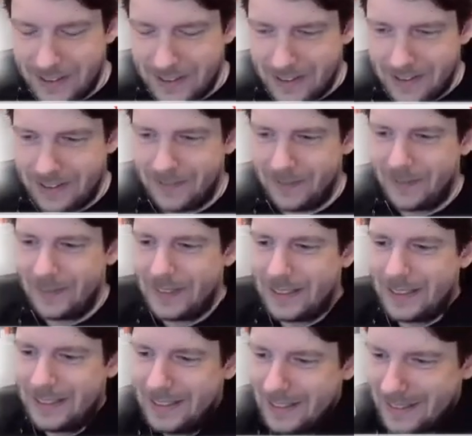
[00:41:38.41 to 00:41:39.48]

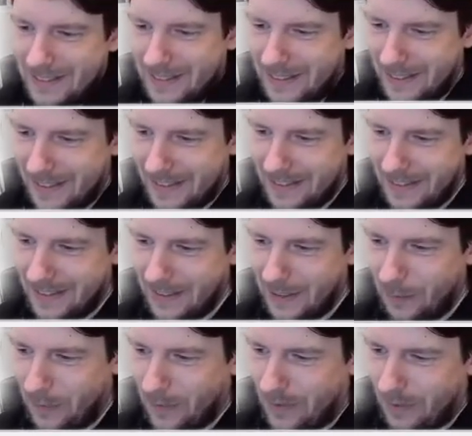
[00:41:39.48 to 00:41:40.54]
and it
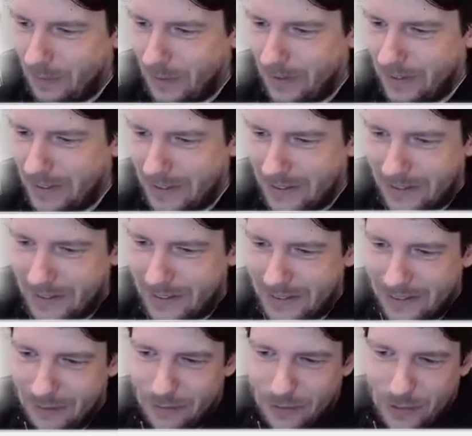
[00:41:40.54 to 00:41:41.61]
helps basically
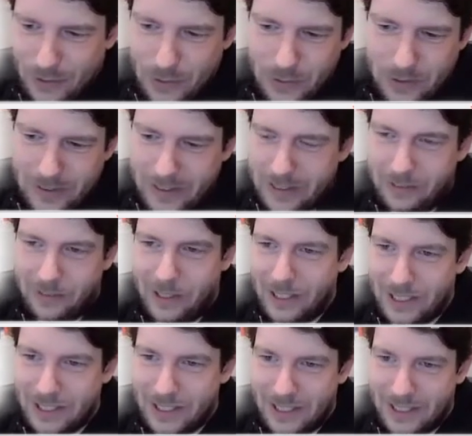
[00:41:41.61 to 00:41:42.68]
for tools like
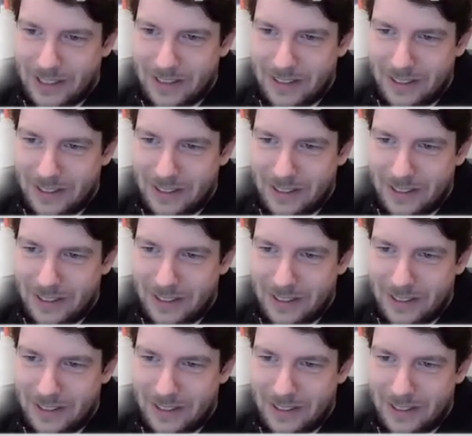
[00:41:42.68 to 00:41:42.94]
Wireshark.